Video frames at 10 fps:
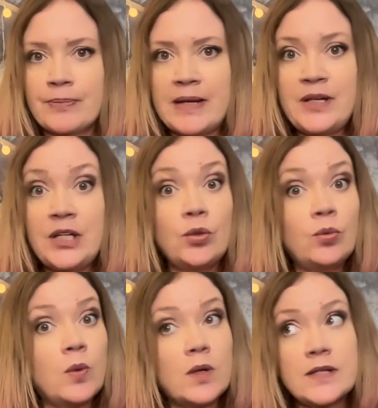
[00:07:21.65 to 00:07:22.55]
Maybe
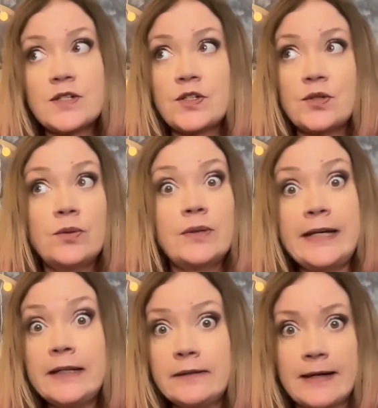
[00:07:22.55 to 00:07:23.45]
you want to
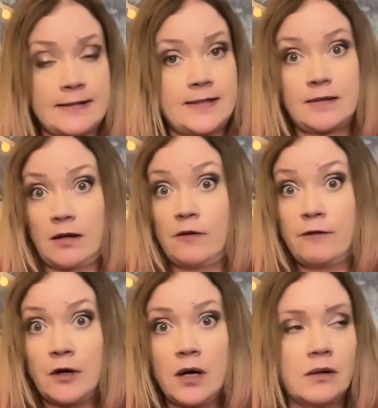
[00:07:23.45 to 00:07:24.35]
eat less
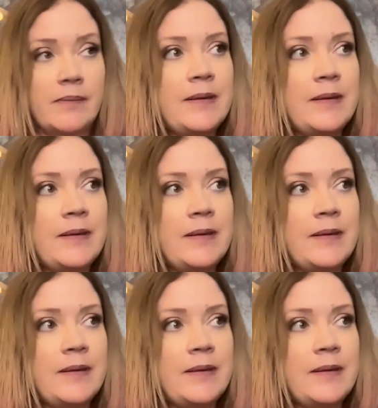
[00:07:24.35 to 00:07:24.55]
overall.